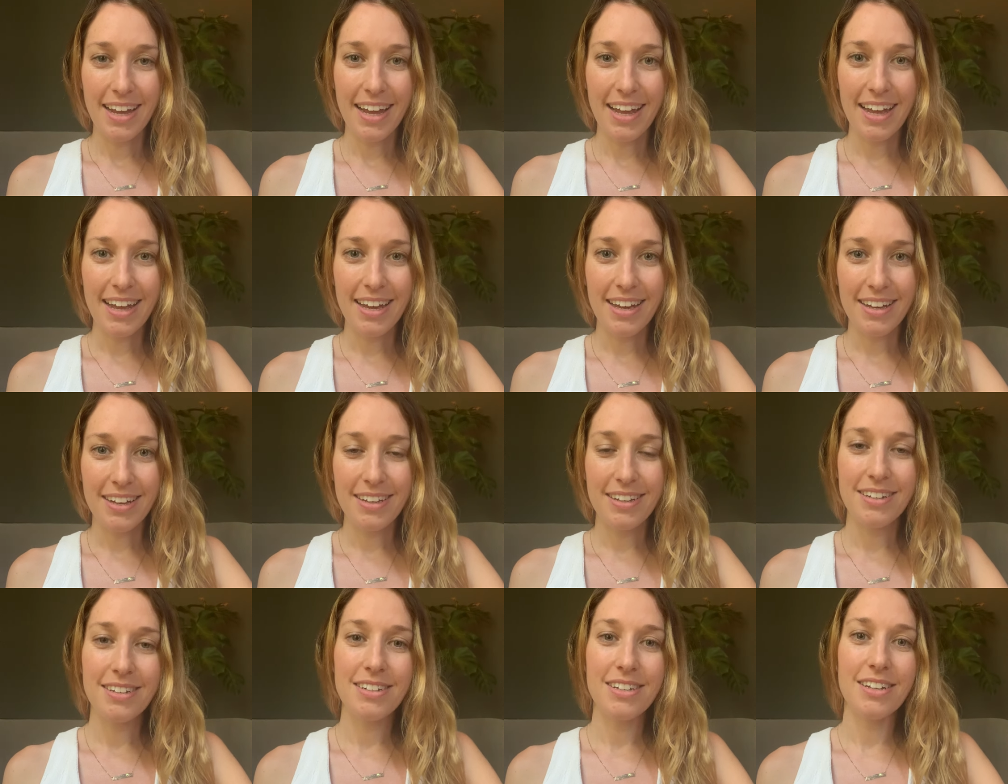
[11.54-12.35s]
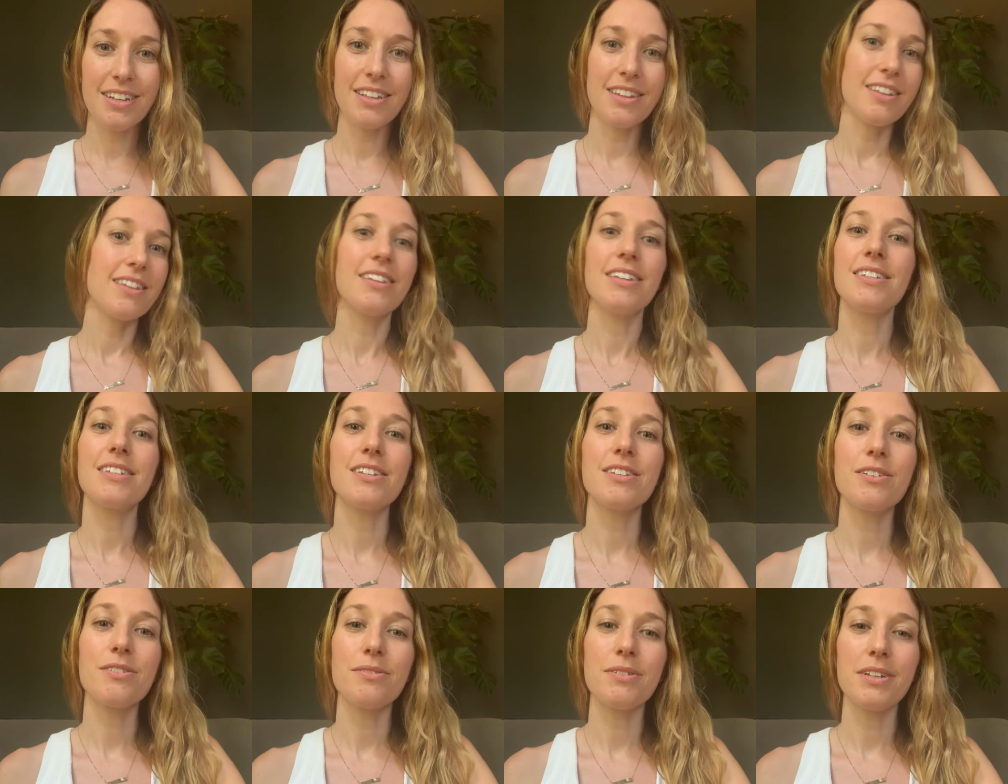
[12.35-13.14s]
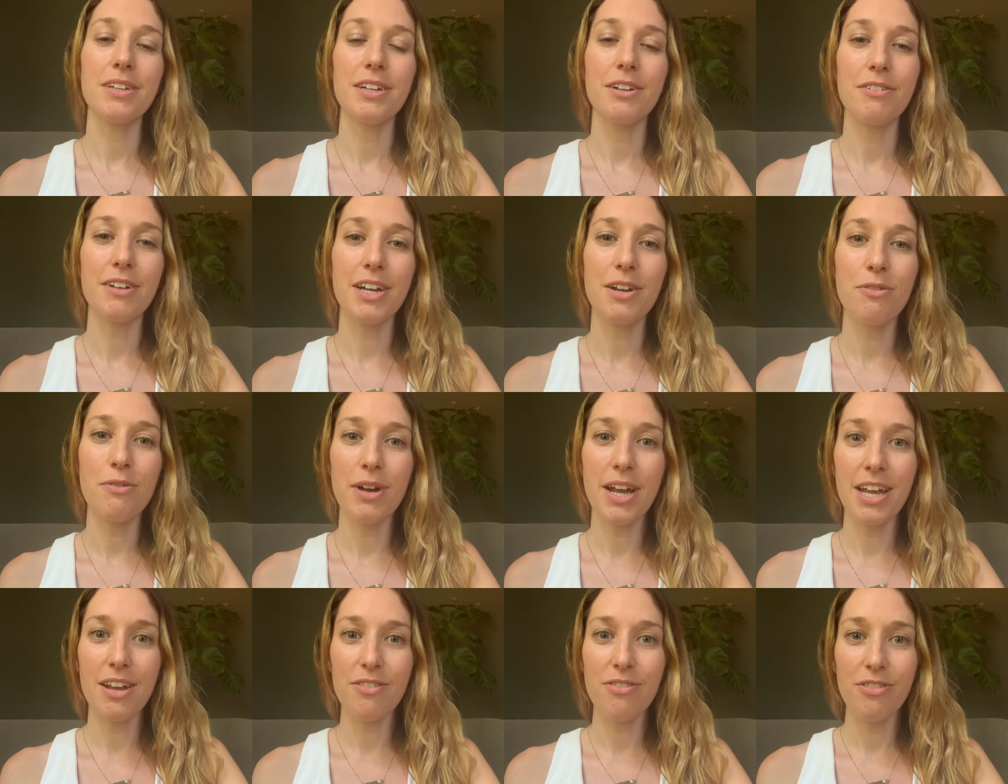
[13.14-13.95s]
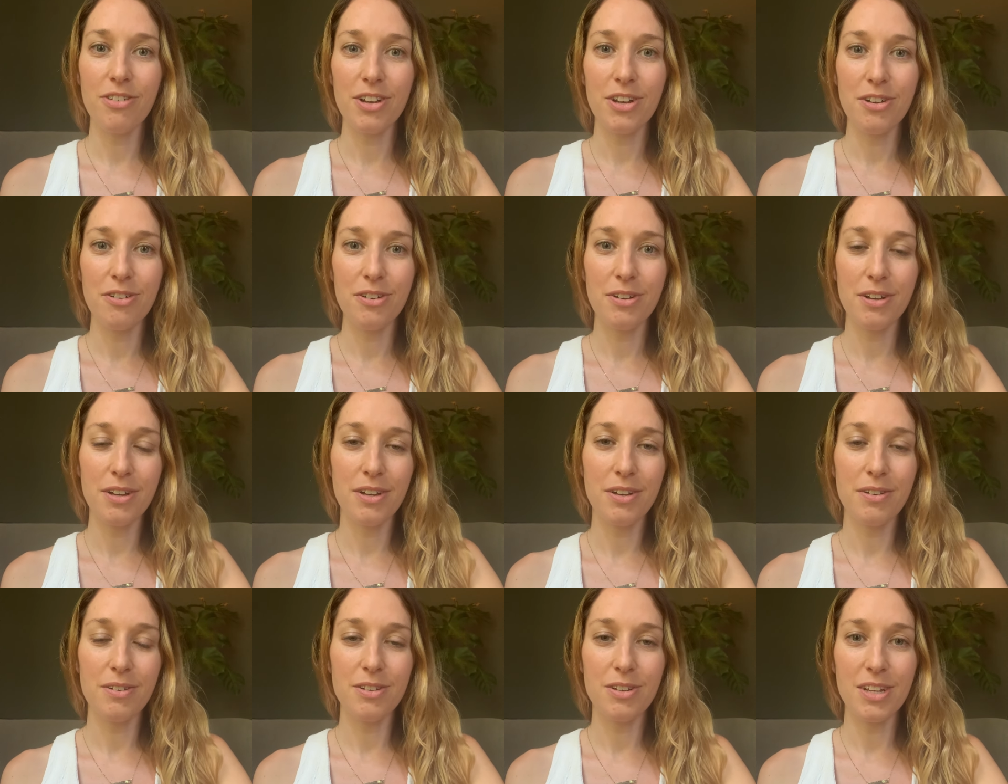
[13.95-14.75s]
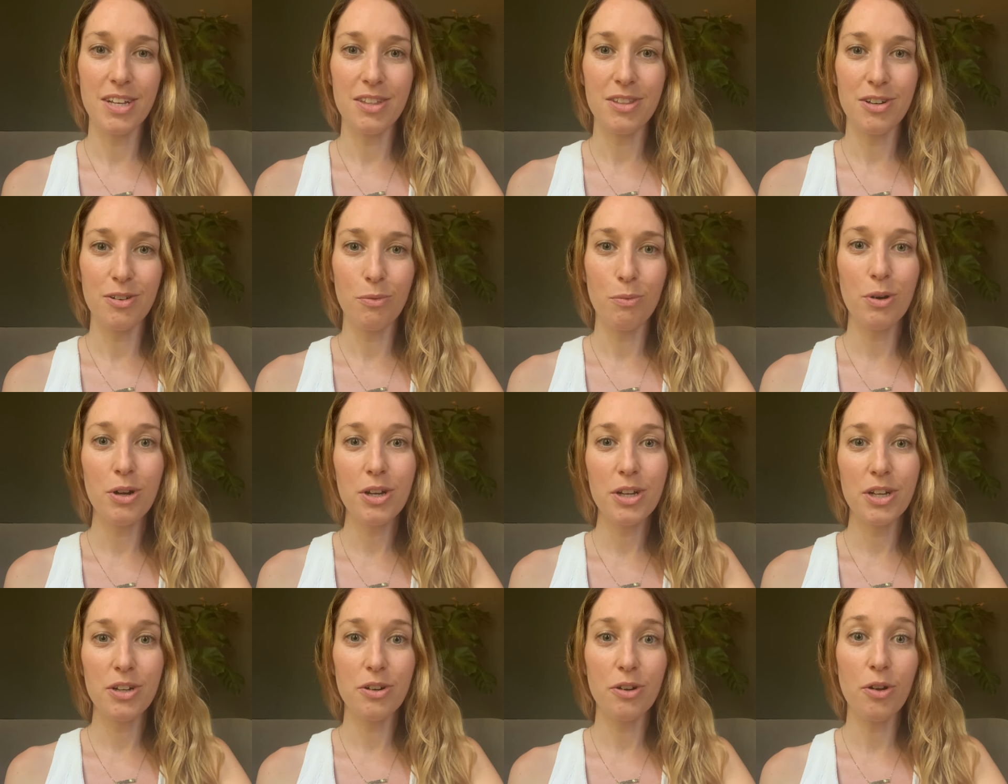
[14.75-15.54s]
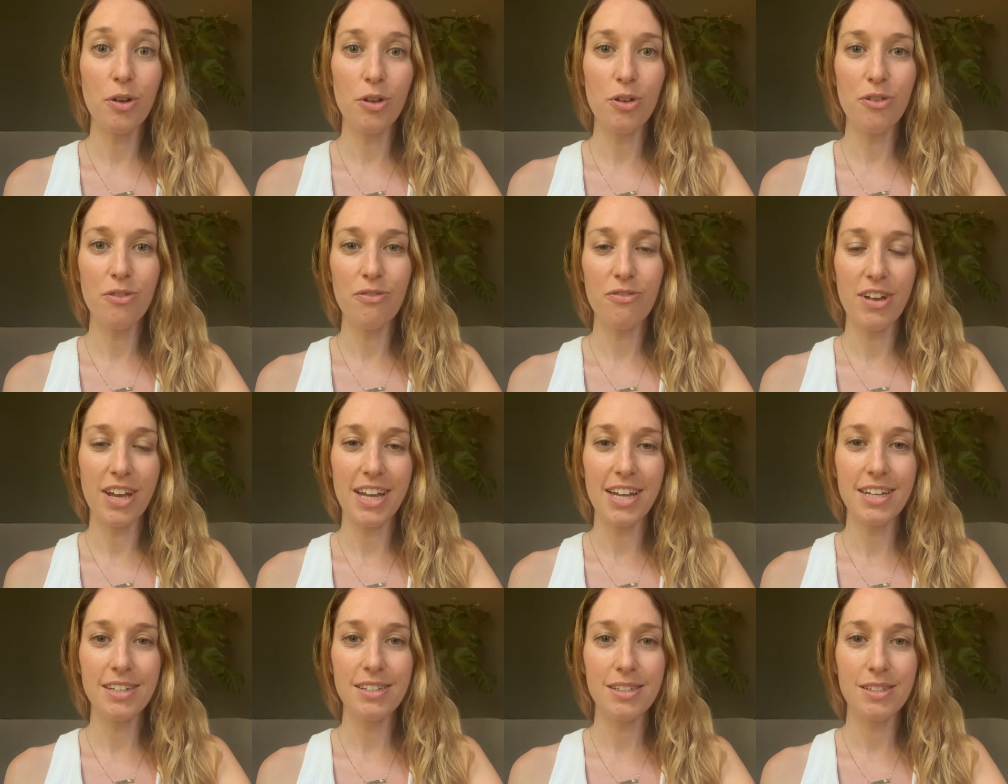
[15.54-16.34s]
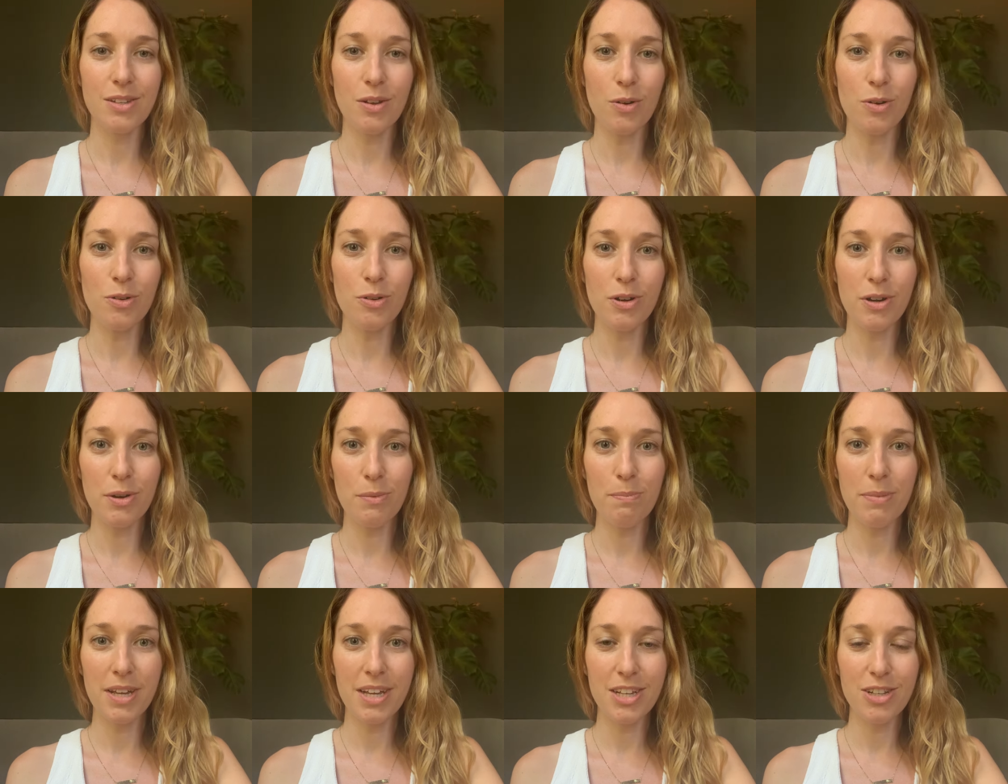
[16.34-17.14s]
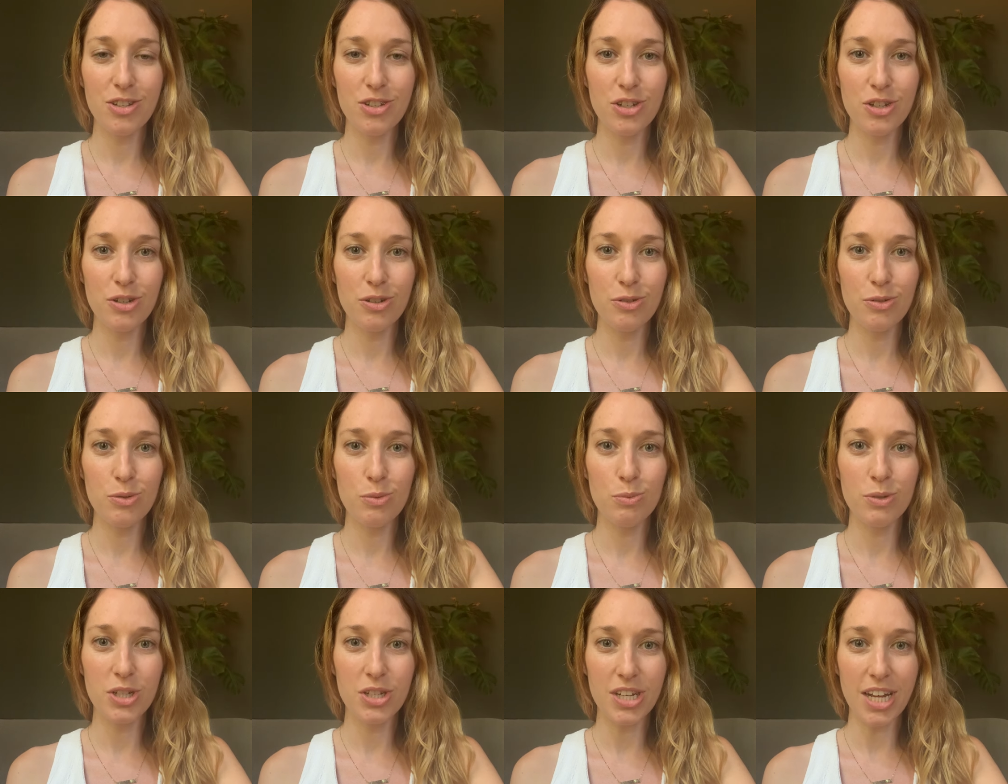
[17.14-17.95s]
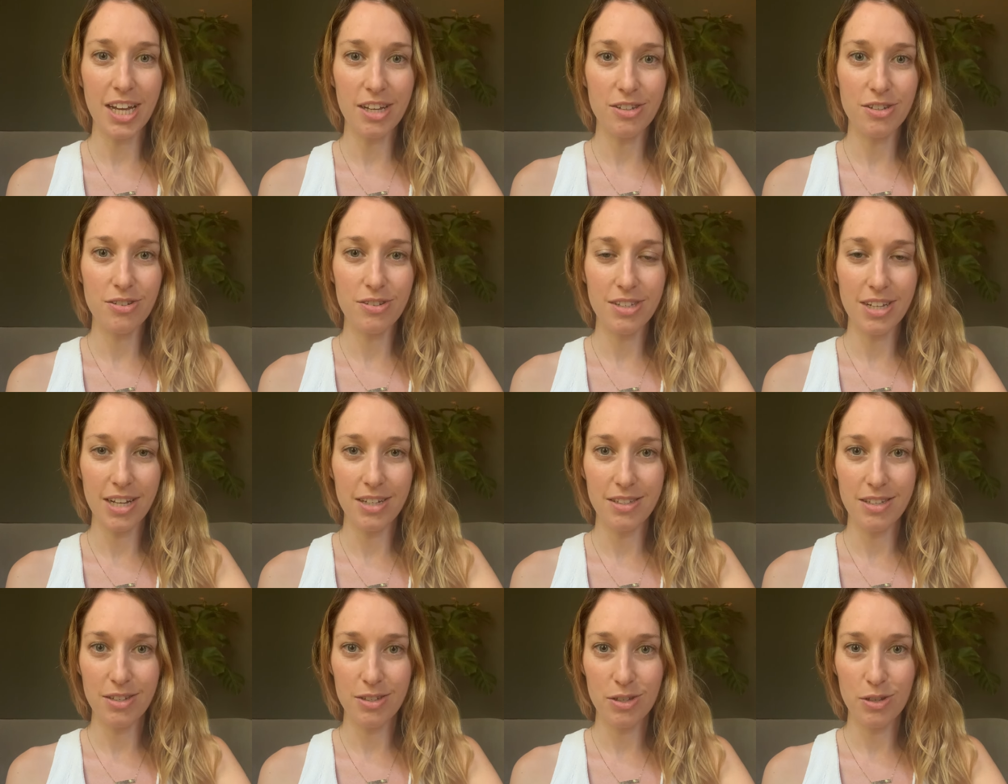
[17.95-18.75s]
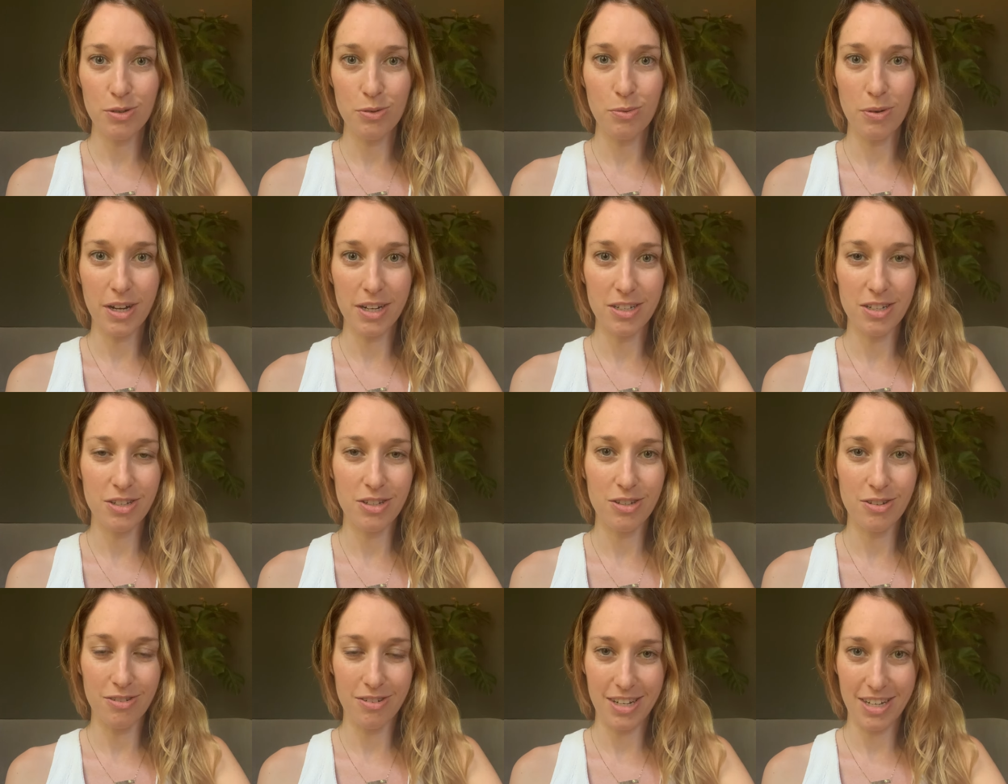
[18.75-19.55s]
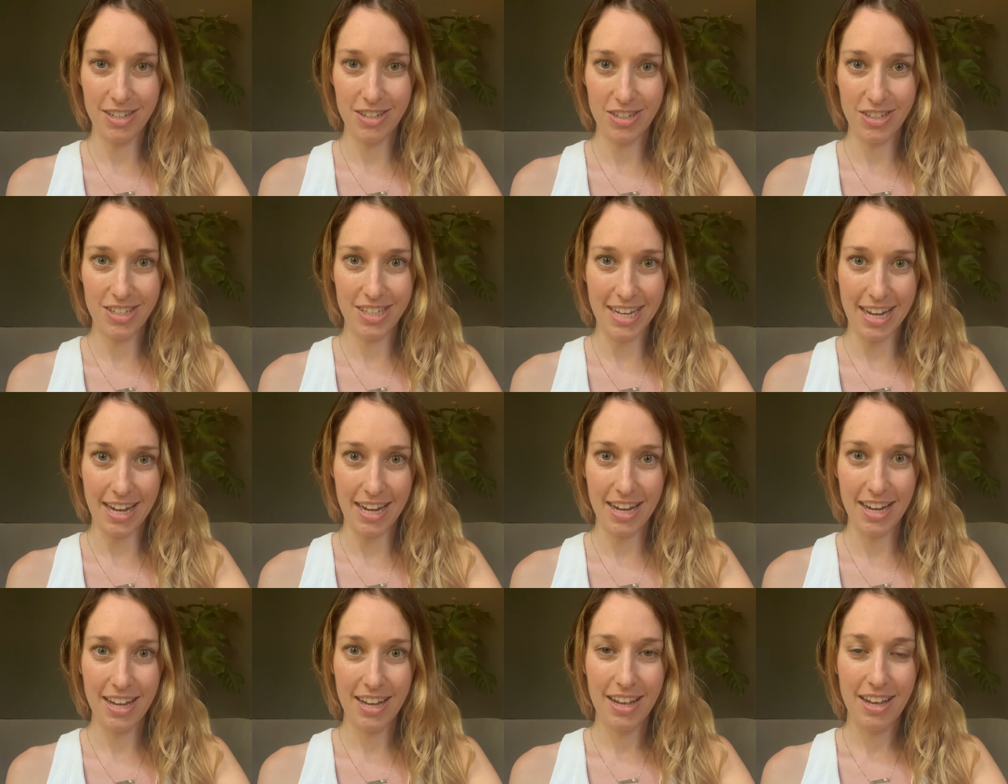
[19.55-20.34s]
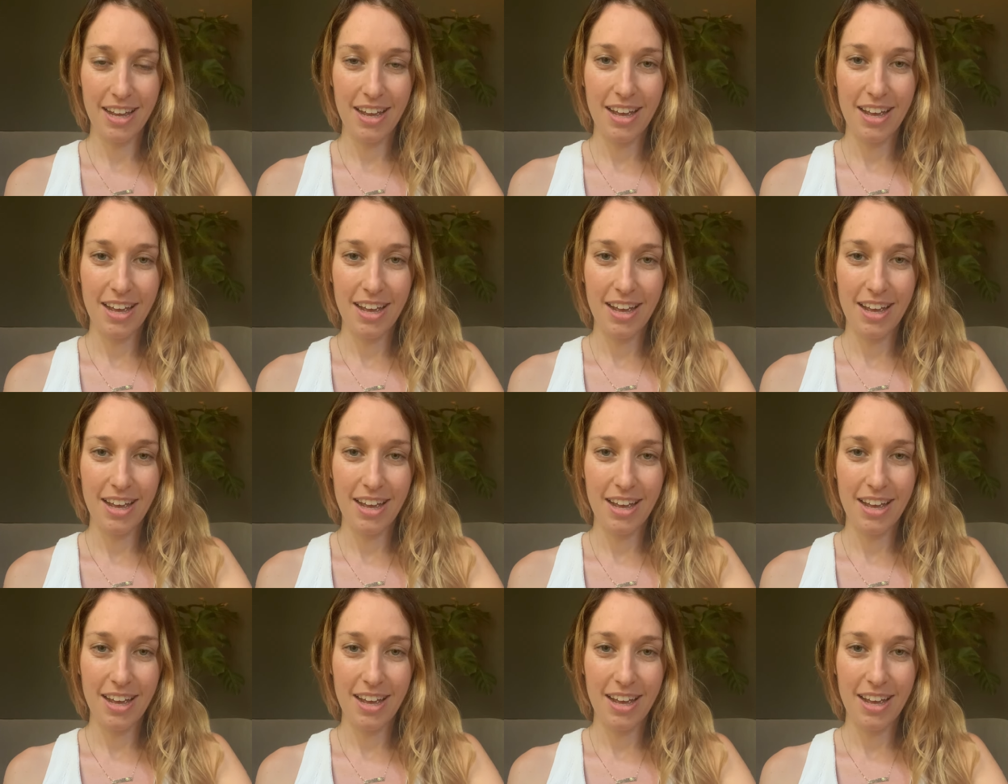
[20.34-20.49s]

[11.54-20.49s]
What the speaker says: And this is a really great way for you to either work your whole face or pick and choose which exercises you want to do each day.